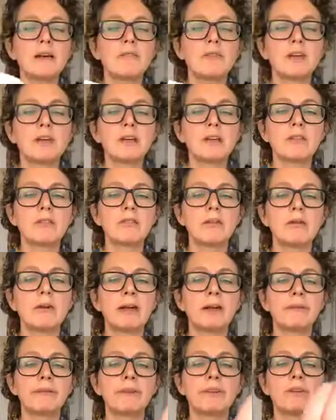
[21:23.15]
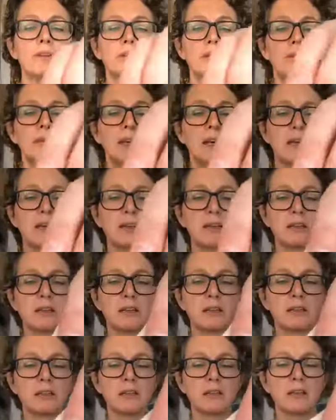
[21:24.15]
running through it. Can you see?
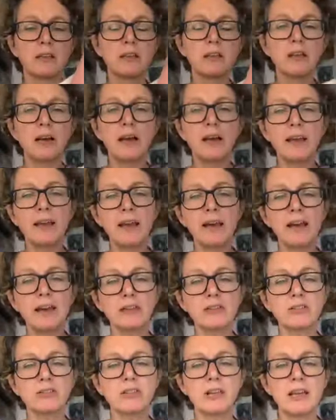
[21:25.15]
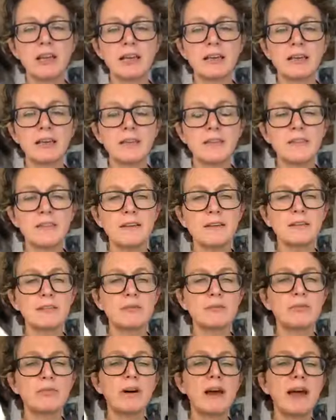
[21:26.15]
And actually,
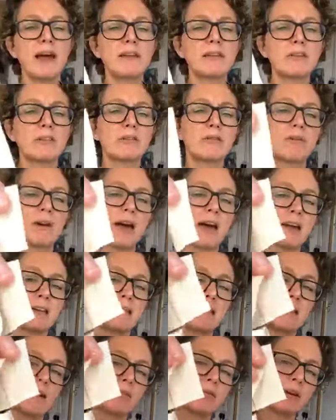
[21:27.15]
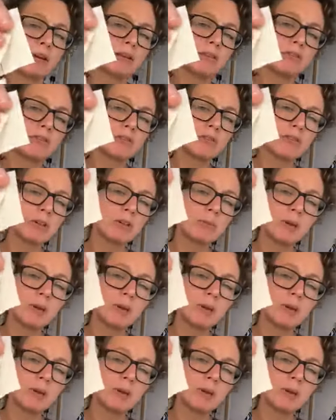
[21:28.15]
this red thread that runs through